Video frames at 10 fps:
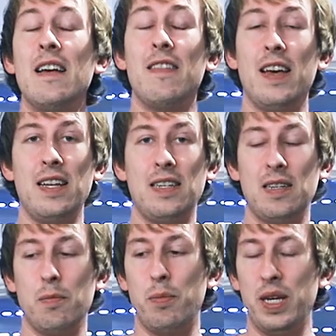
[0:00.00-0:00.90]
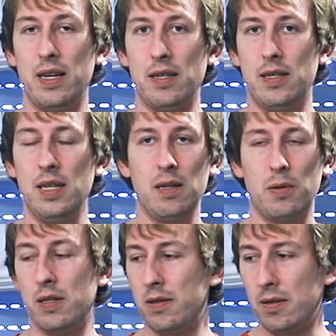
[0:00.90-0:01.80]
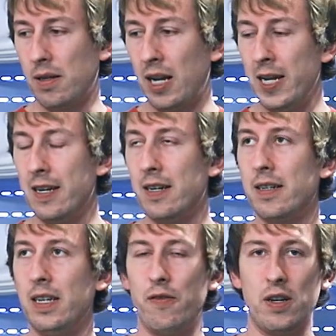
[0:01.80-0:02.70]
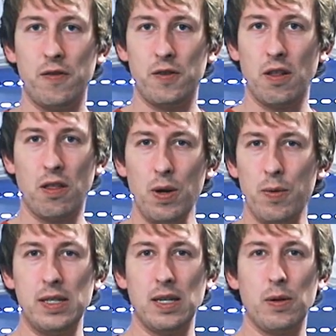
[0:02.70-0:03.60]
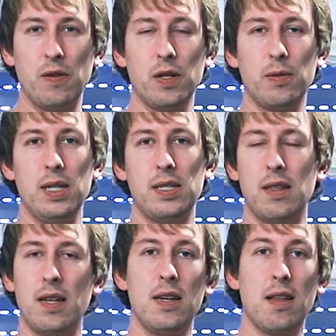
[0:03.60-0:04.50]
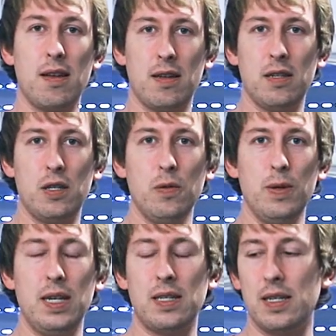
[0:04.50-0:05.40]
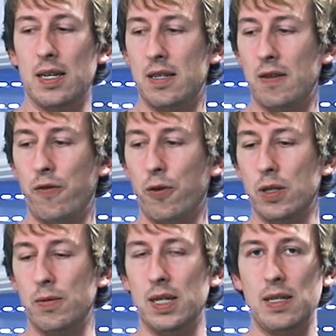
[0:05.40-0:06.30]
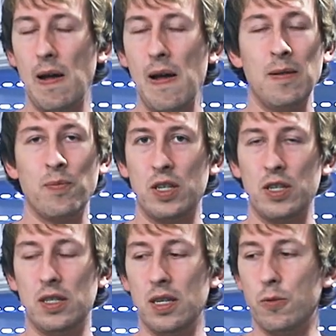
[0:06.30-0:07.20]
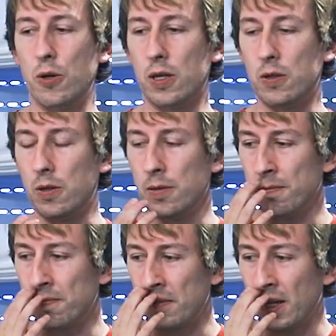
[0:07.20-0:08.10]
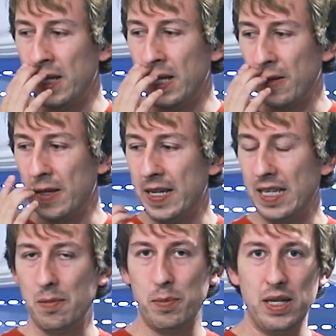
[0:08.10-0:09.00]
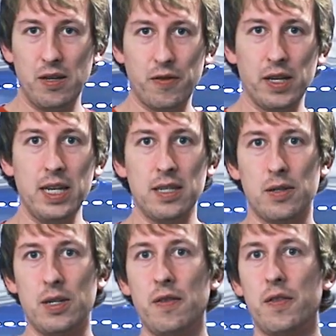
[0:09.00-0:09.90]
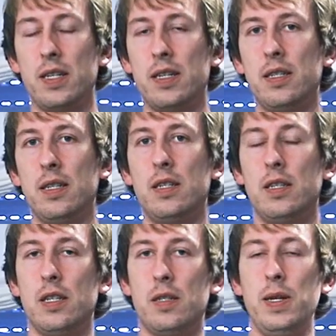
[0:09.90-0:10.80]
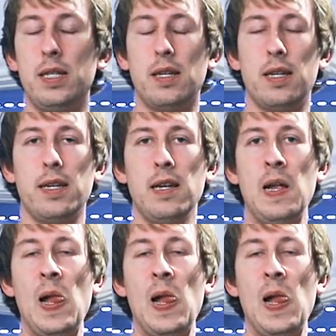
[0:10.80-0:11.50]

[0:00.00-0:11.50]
That beer didn't clear even after 3 weeks at 12 degrees and then another 2 weeks at 4 degrees. Just didn't work at all. Now, the test beer of the Guinness Draught that I did just recently,